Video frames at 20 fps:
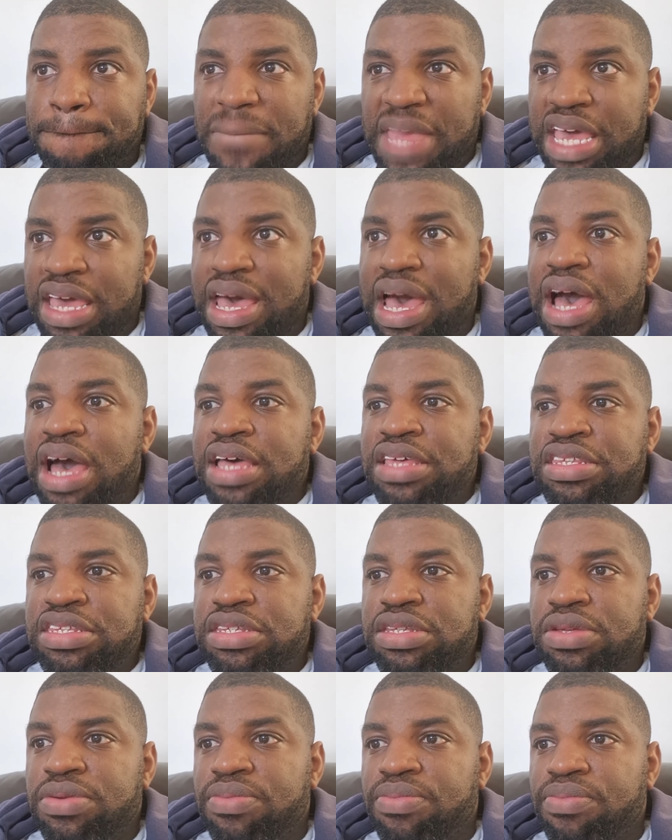It
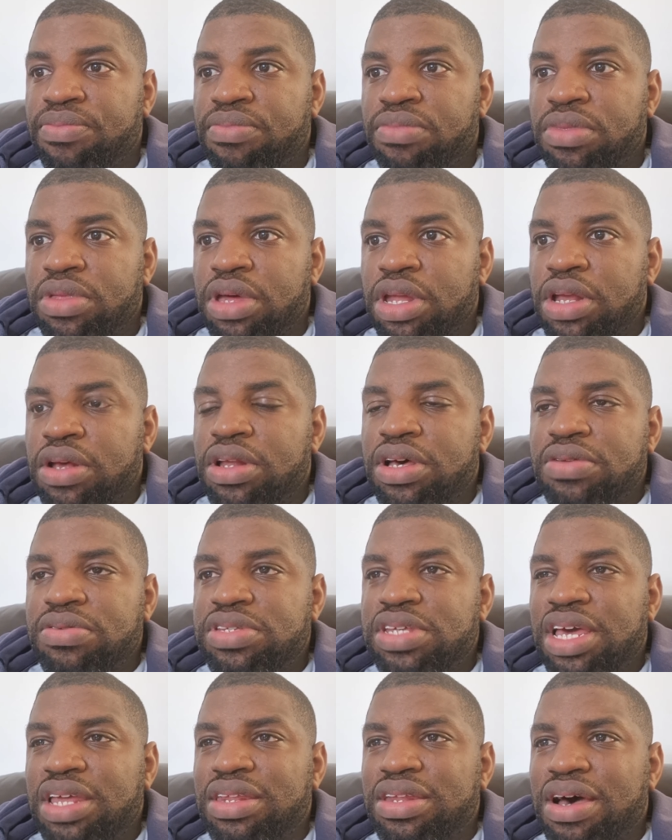has. And I'm not
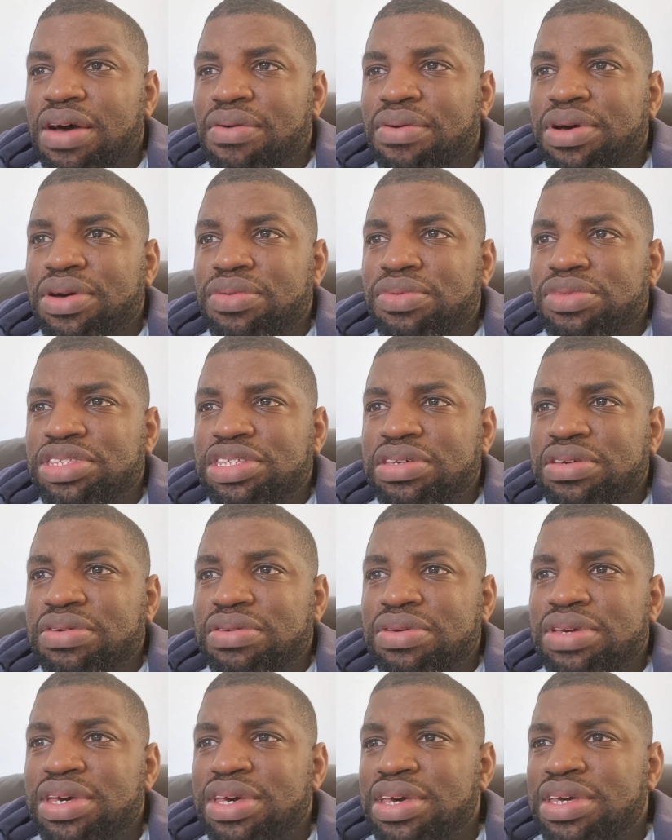saying that I'm going
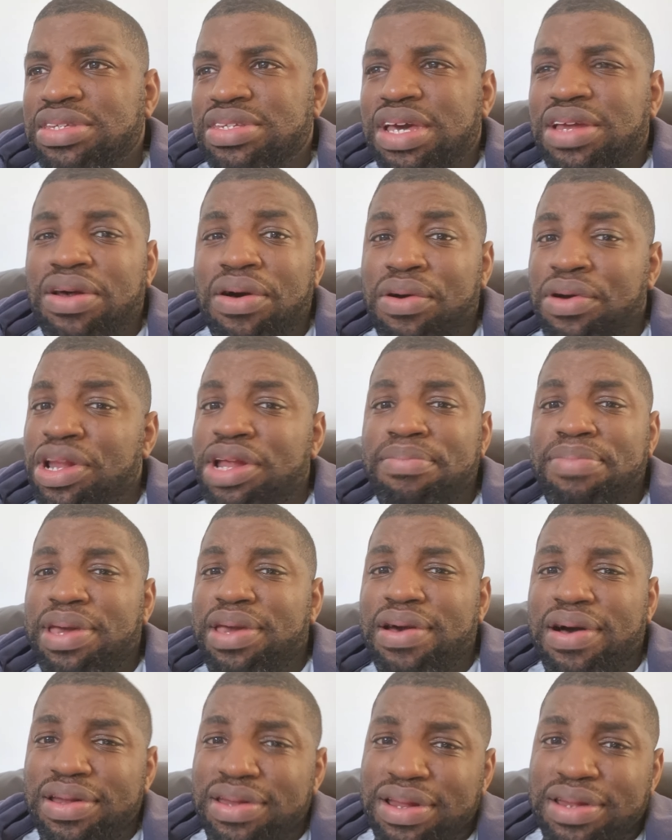to say that I'm going to
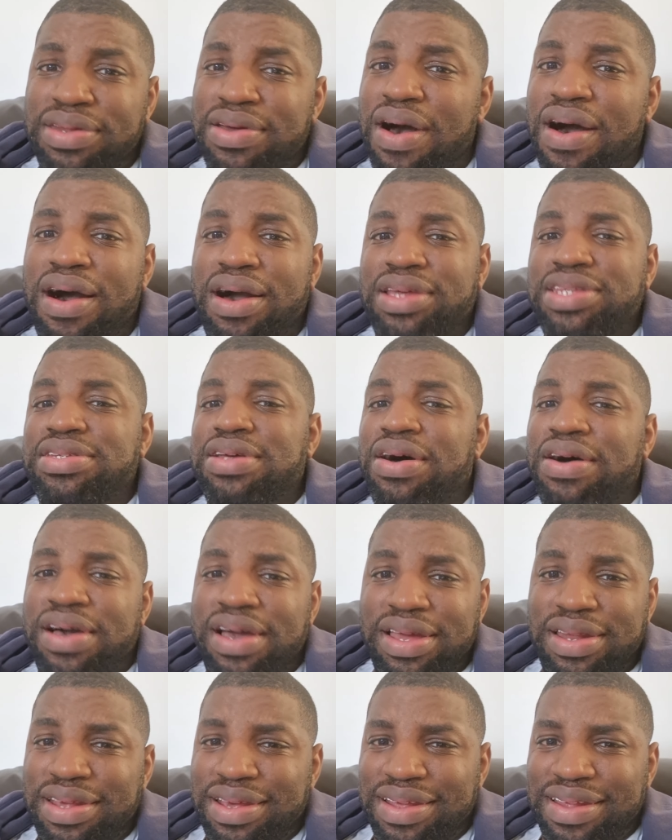be on the dark
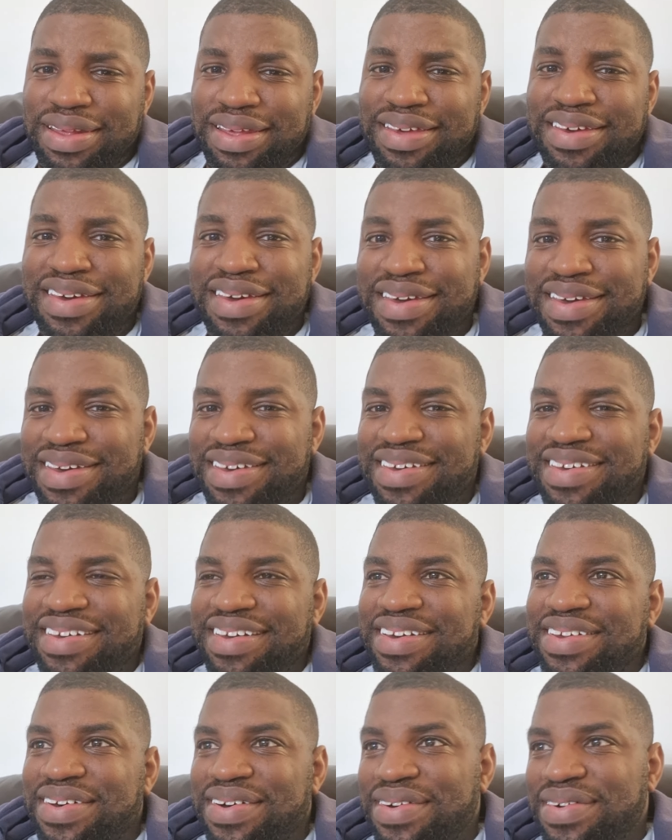side,
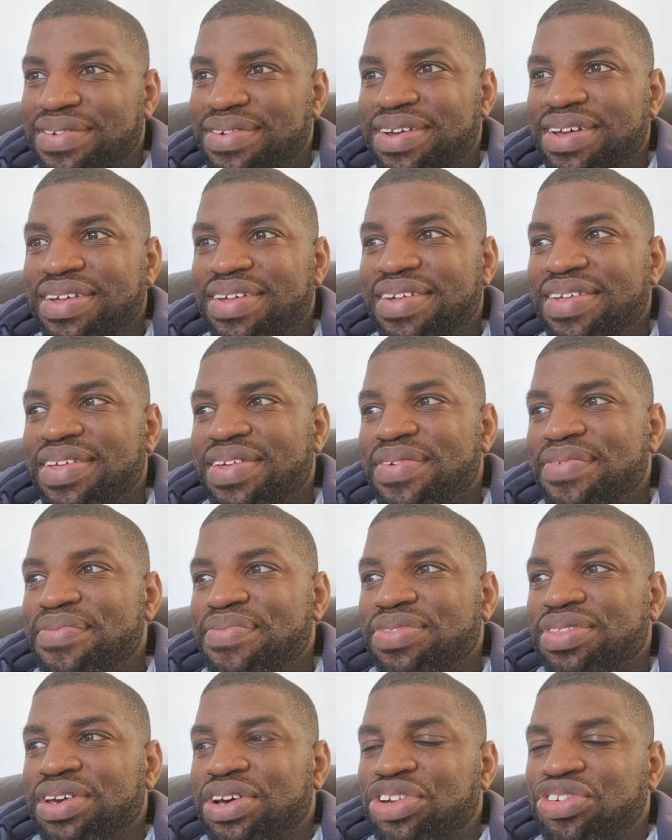you know,
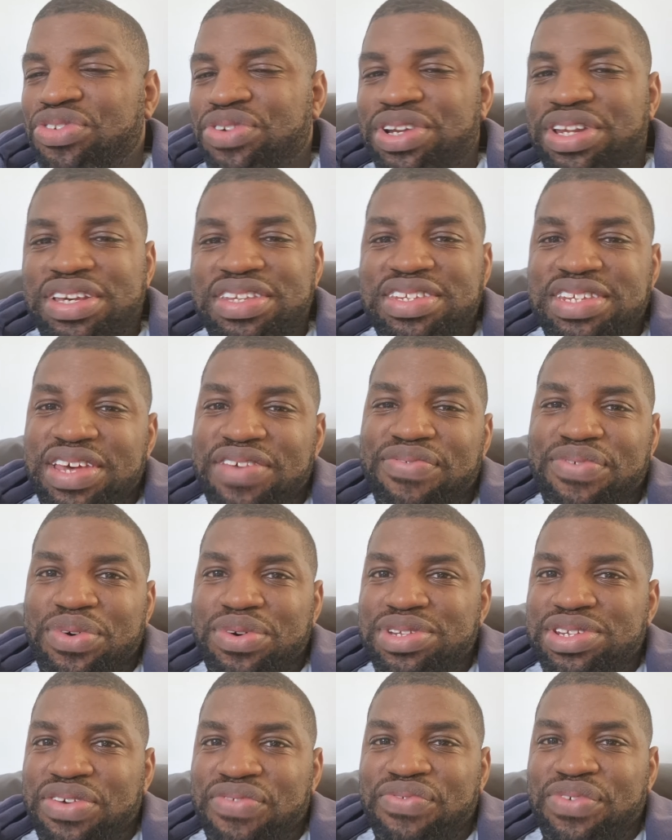and join the Sith
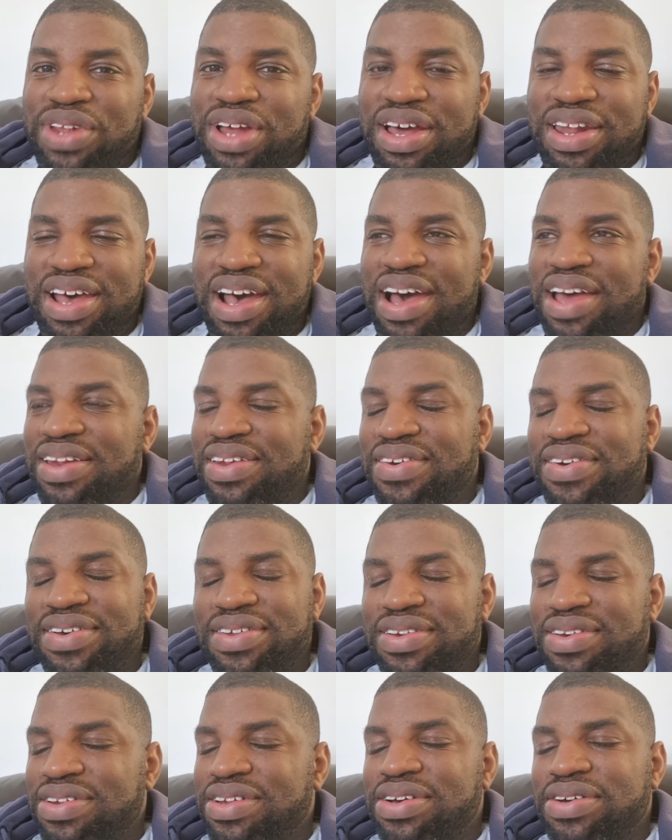or something like that. No,
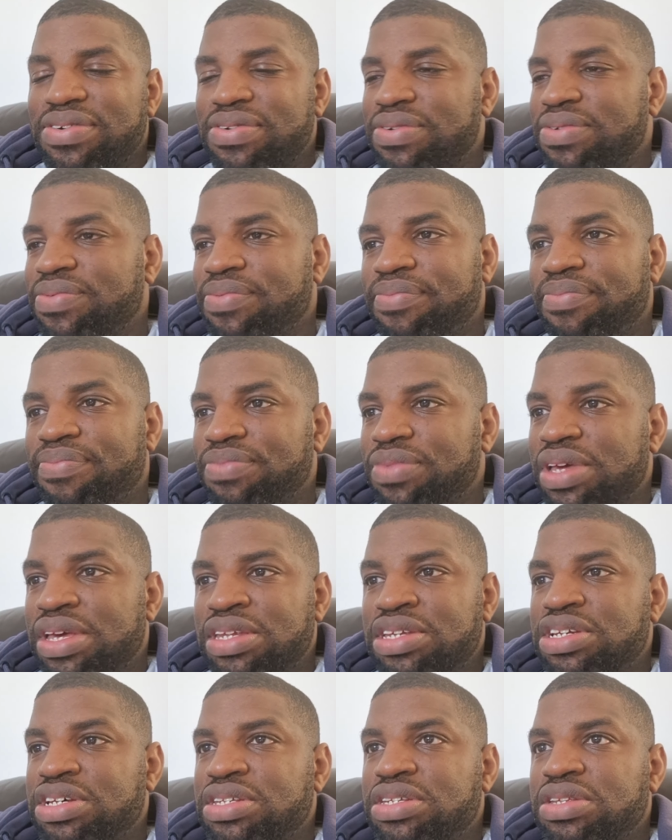no, no.
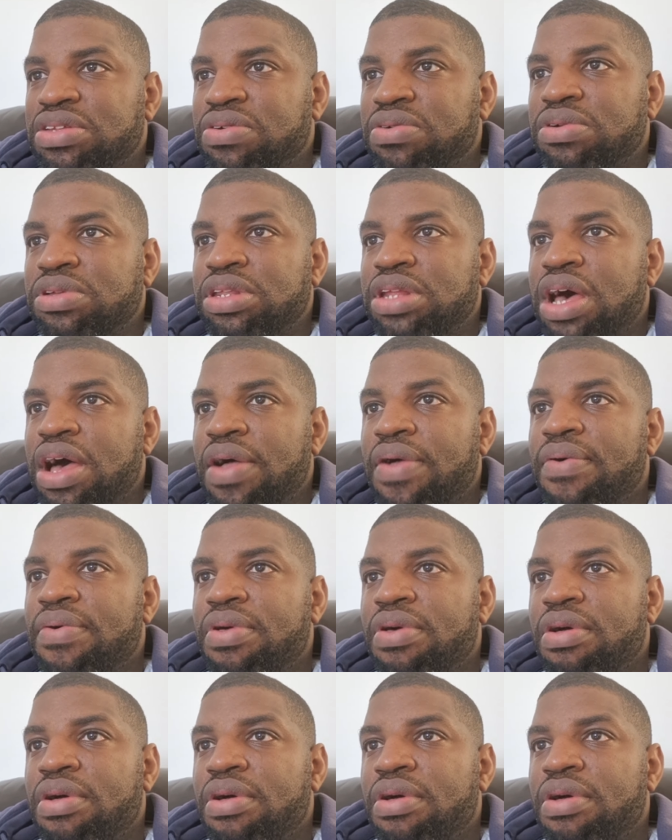It's just knowing that